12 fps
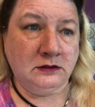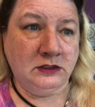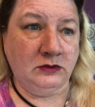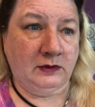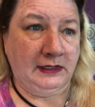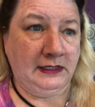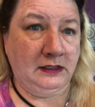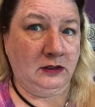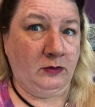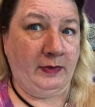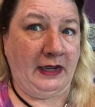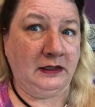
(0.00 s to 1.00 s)
Do I need to
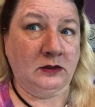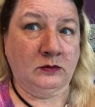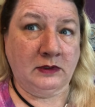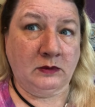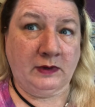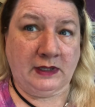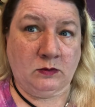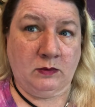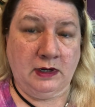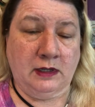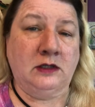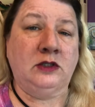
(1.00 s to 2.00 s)
go back to week
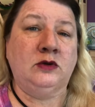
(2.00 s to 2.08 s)
one?